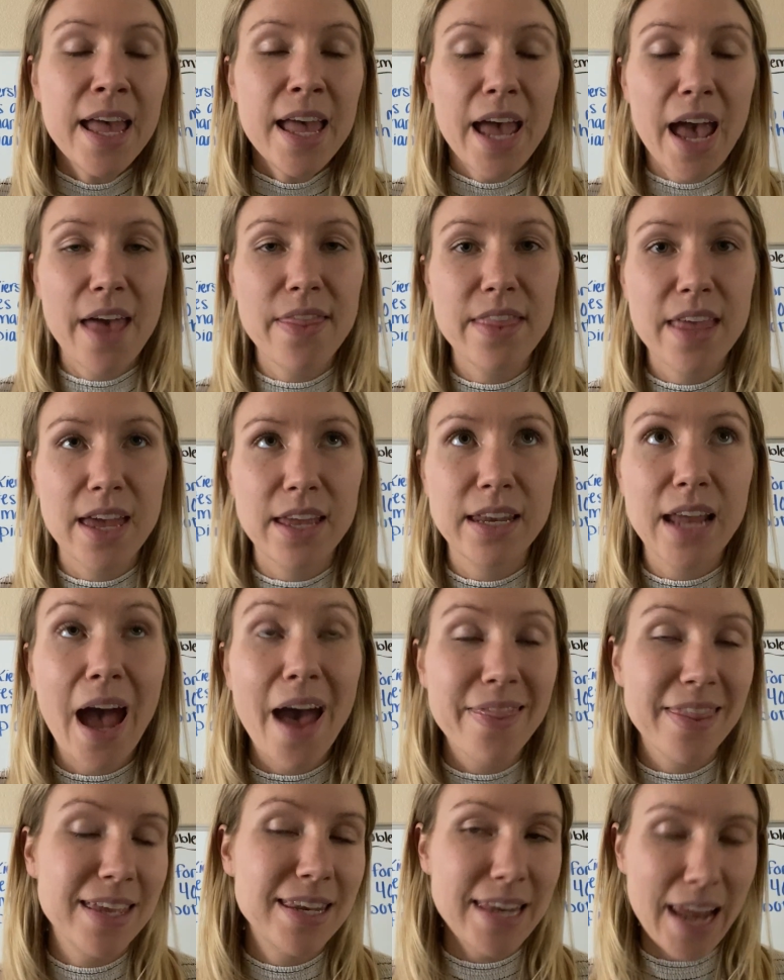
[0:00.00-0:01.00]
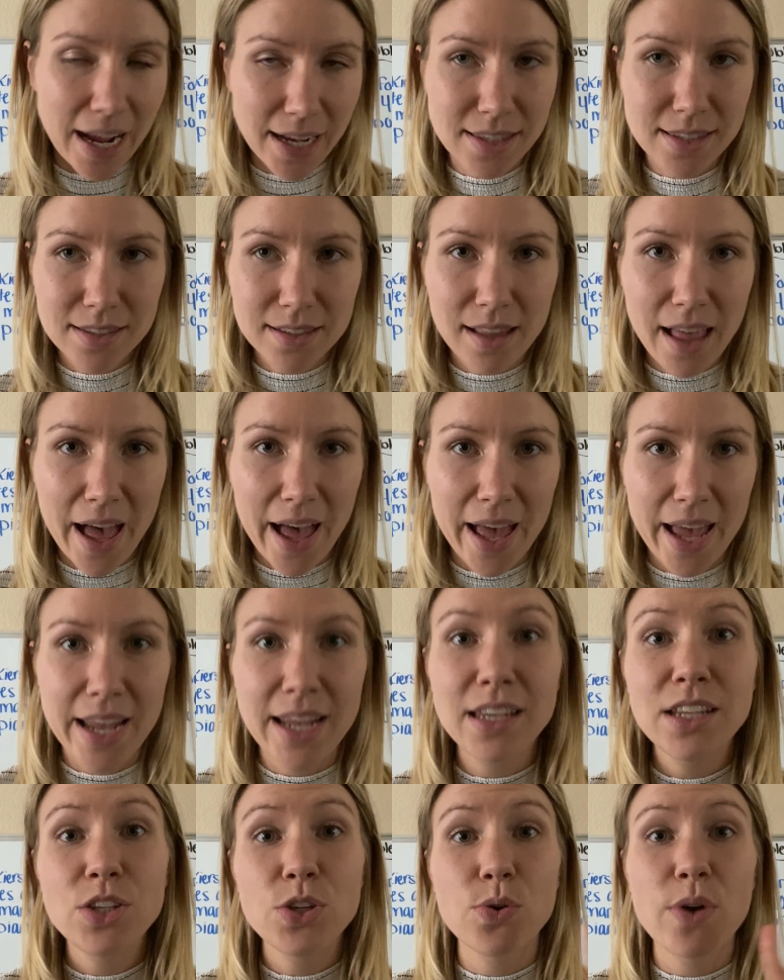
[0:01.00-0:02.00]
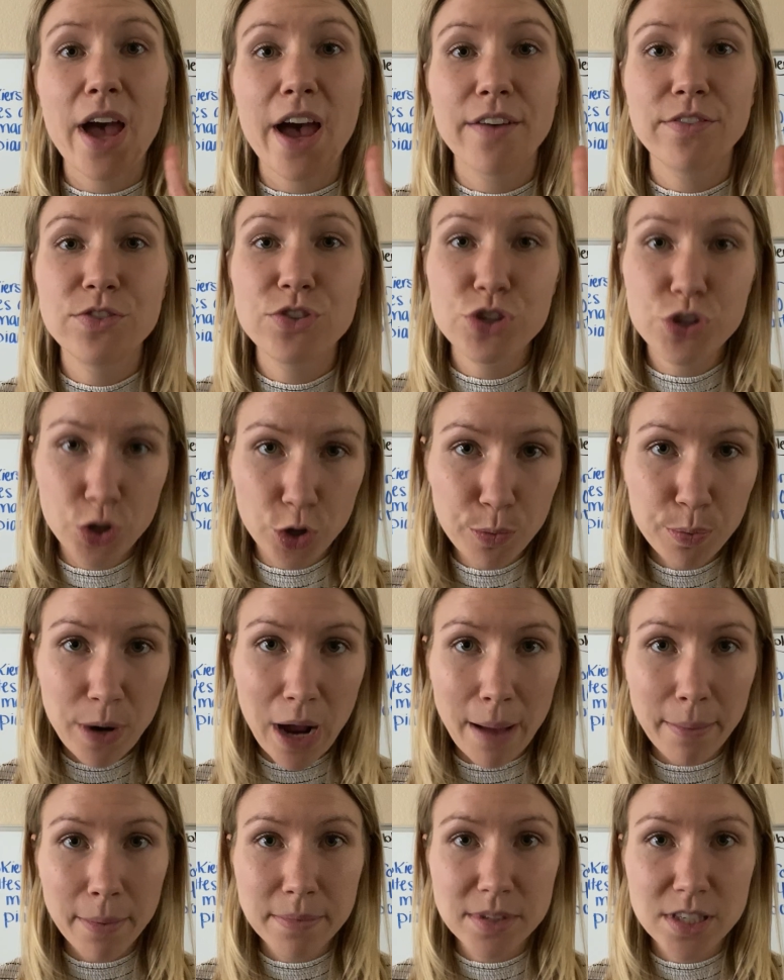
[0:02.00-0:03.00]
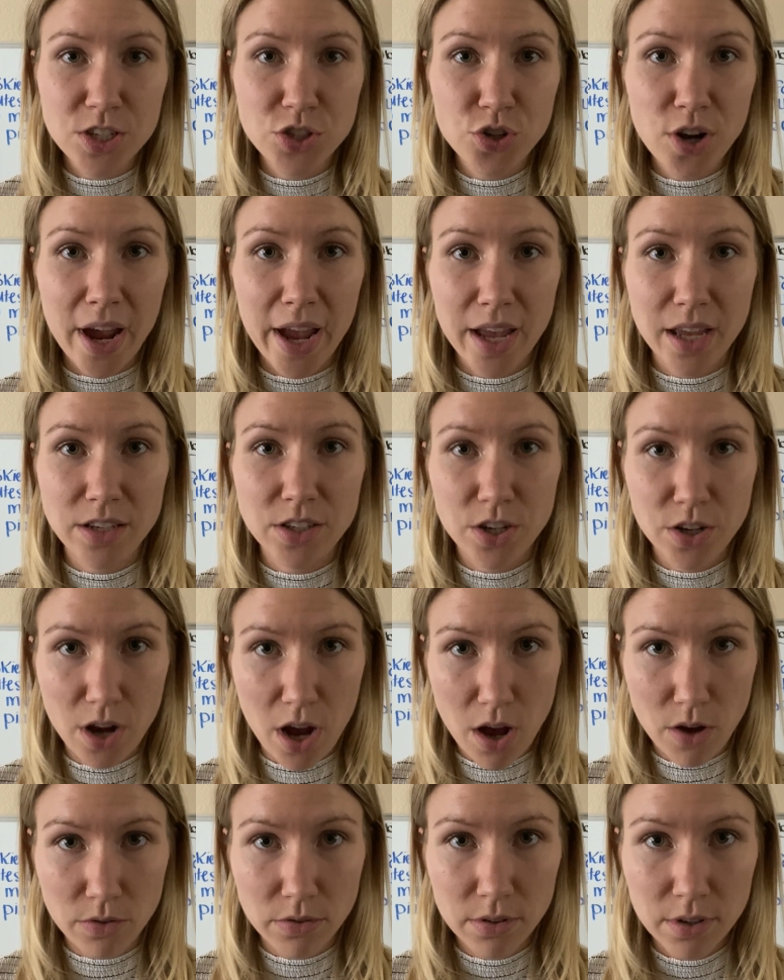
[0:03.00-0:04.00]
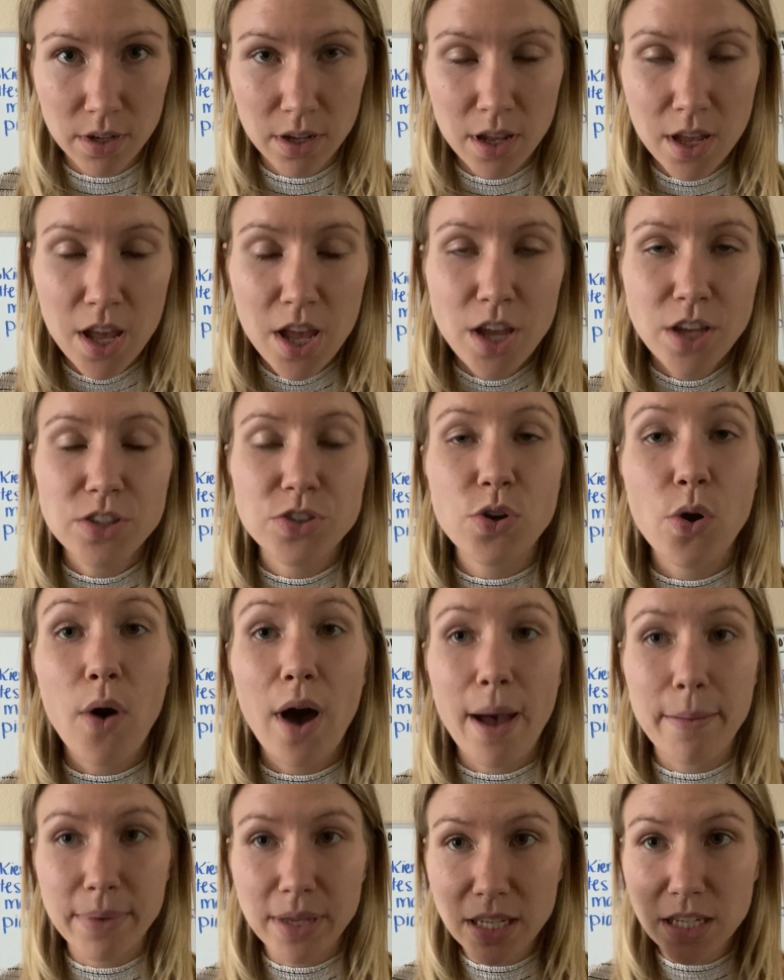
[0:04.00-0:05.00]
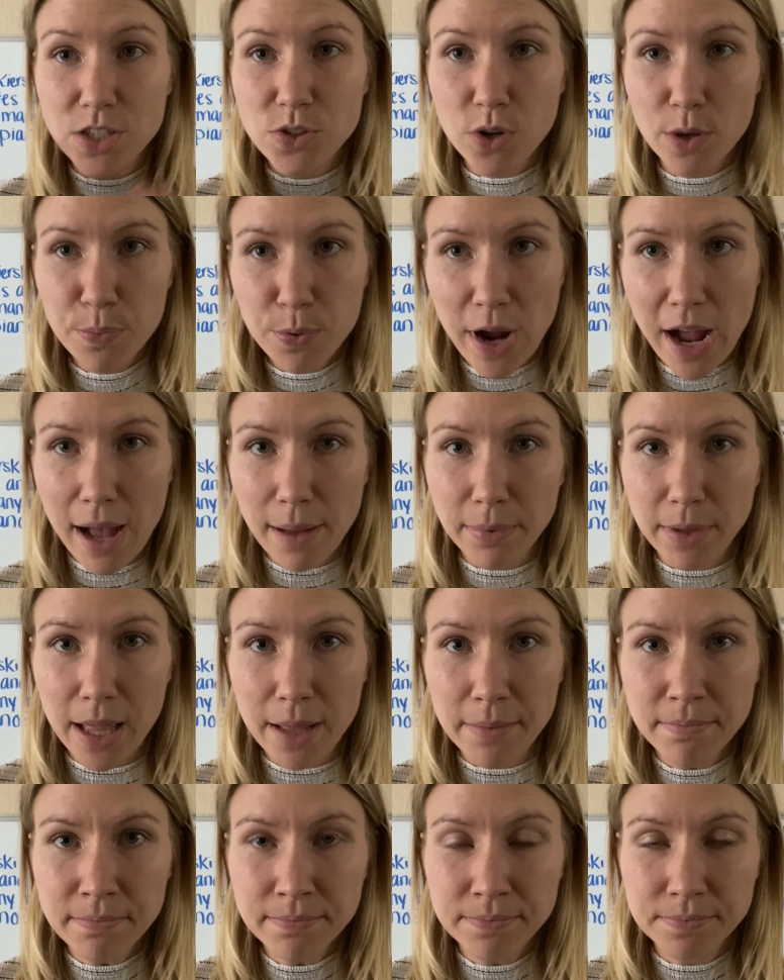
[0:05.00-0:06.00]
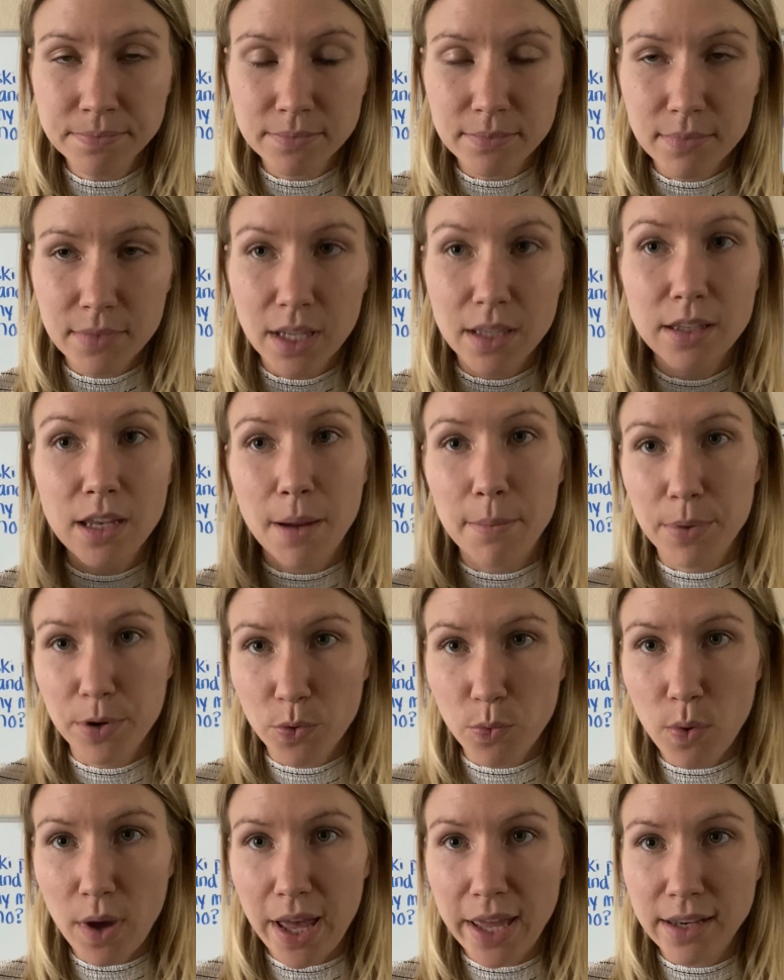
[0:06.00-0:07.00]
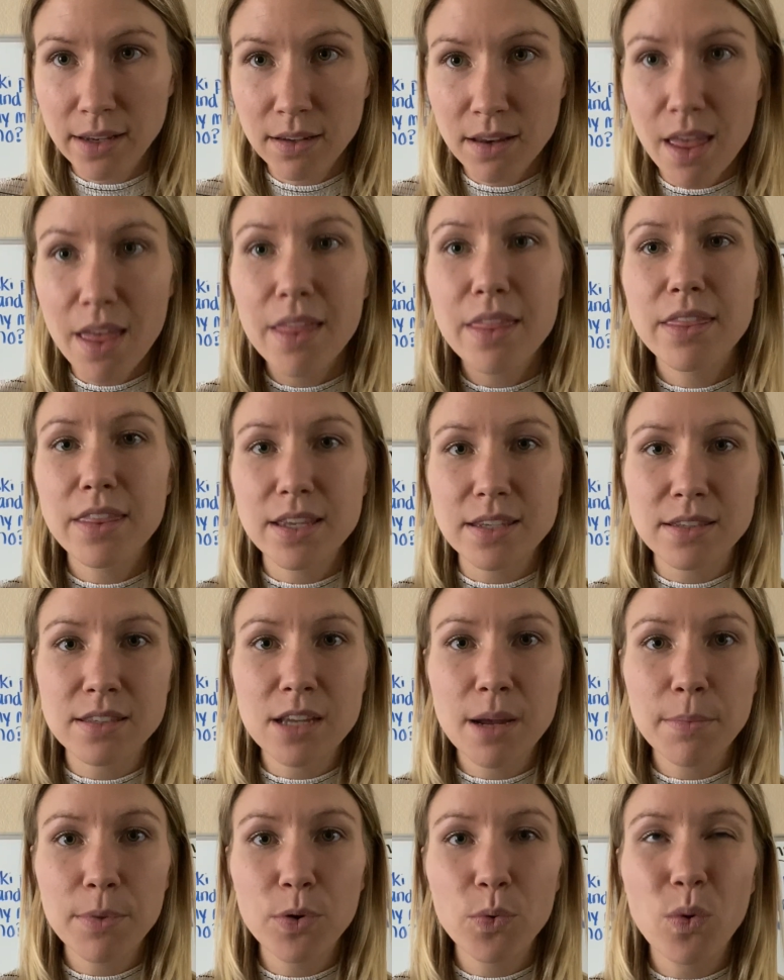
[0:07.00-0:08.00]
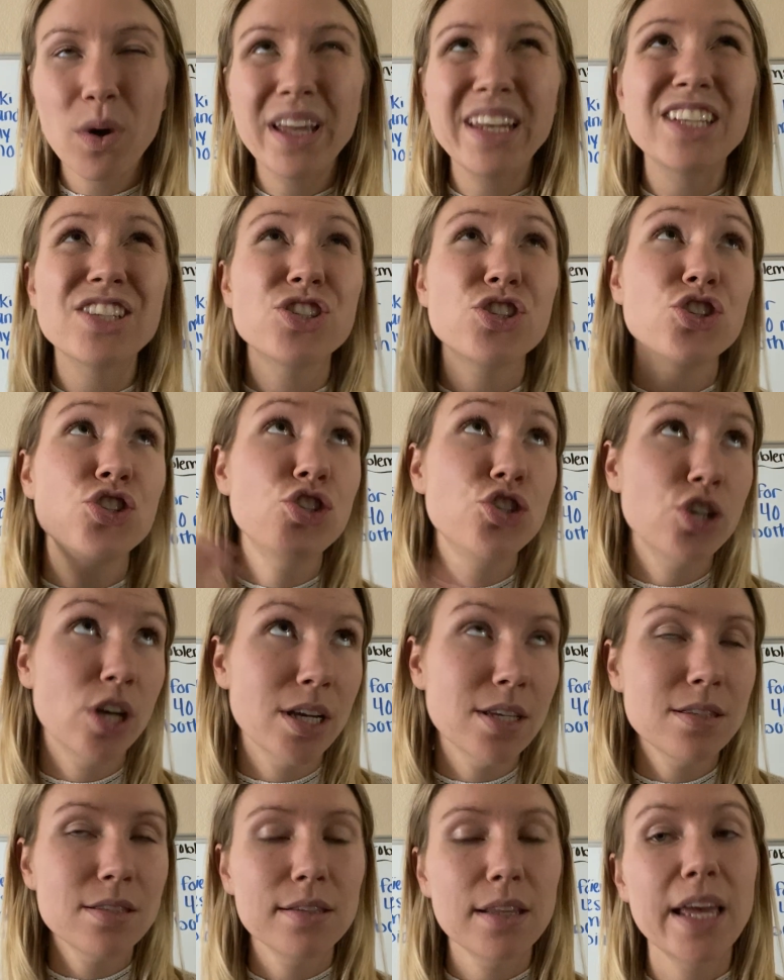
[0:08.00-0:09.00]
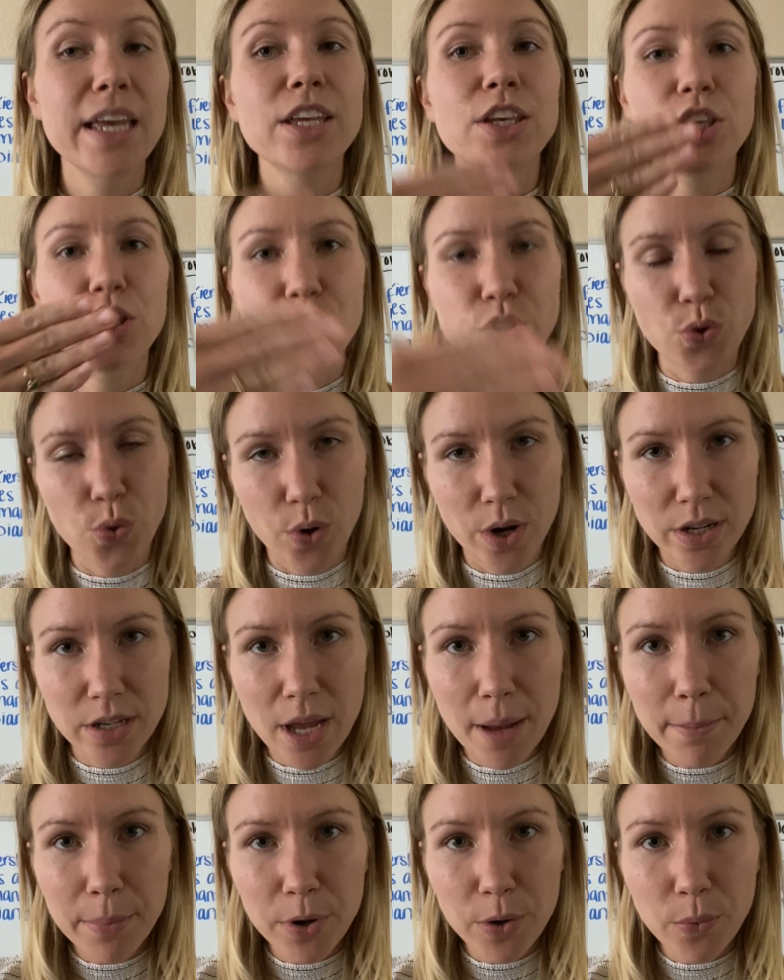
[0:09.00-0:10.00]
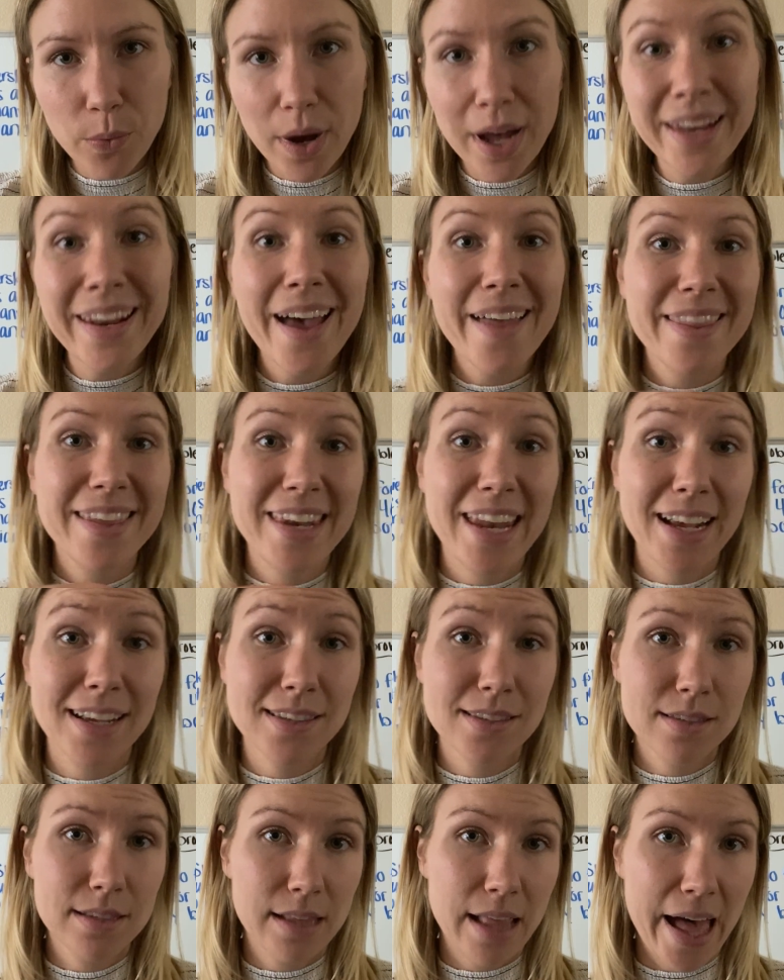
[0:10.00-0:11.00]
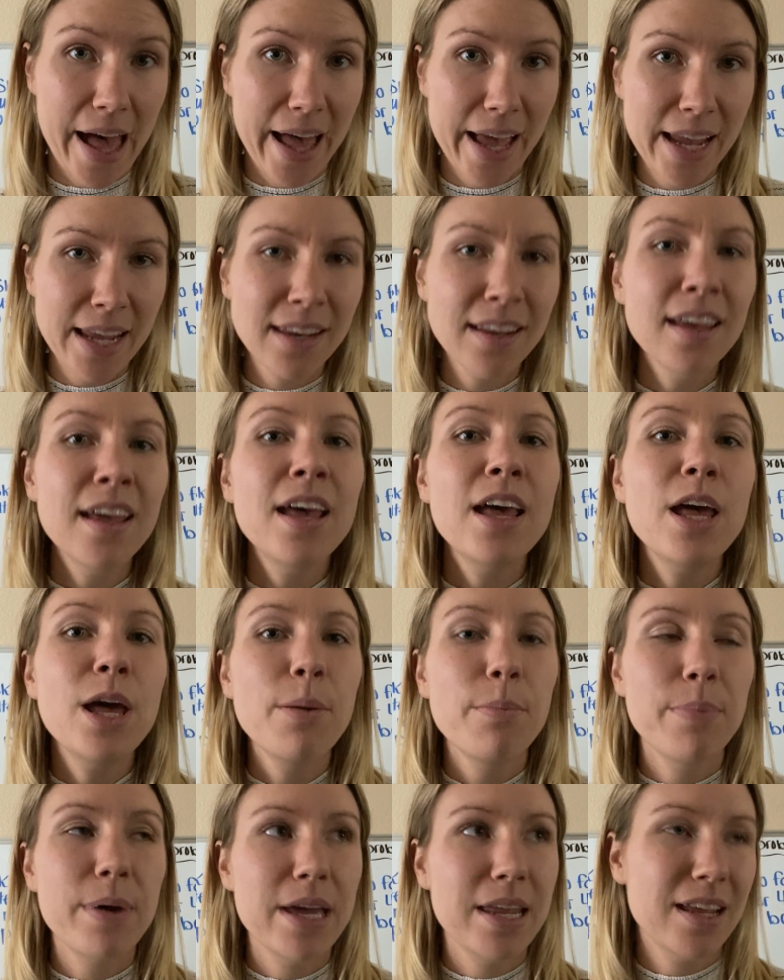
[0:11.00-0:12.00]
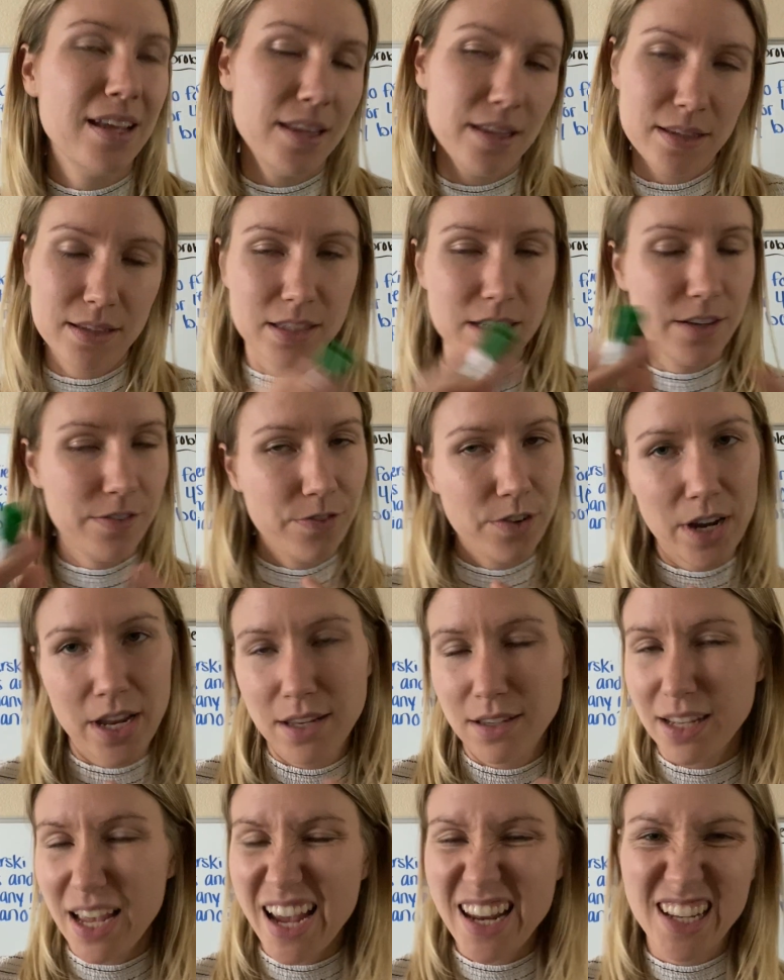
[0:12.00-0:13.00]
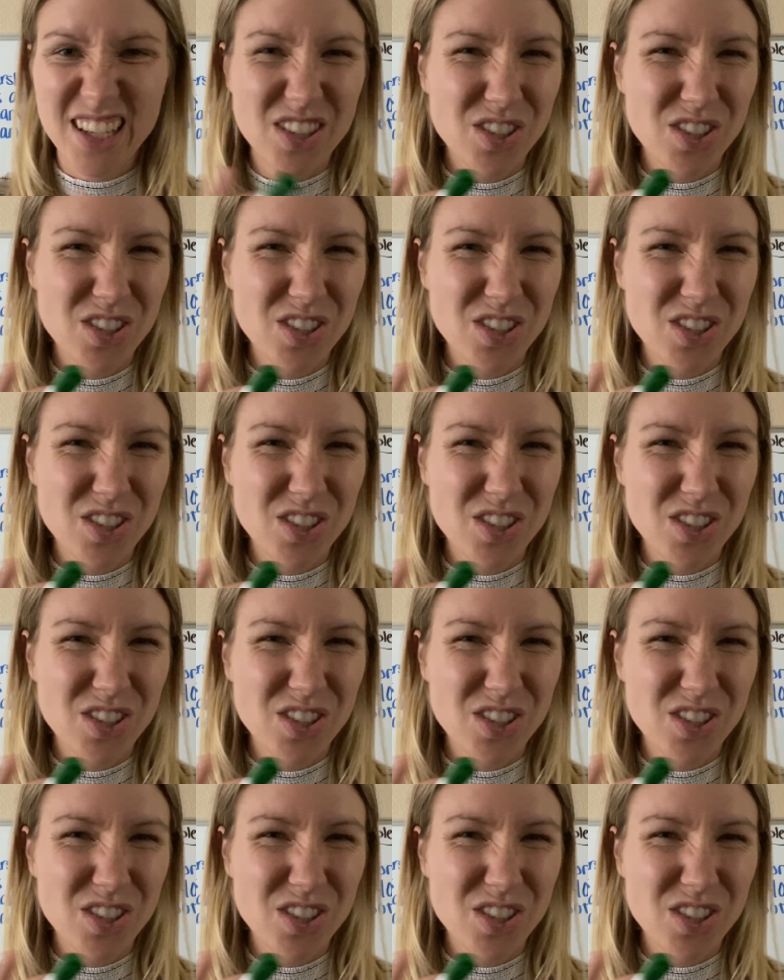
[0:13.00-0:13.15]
And then on the next slide, you have two problems to try on your own. So I'm going to do a problem. Number one, this number one is just like your number one on the next slide, but different kind of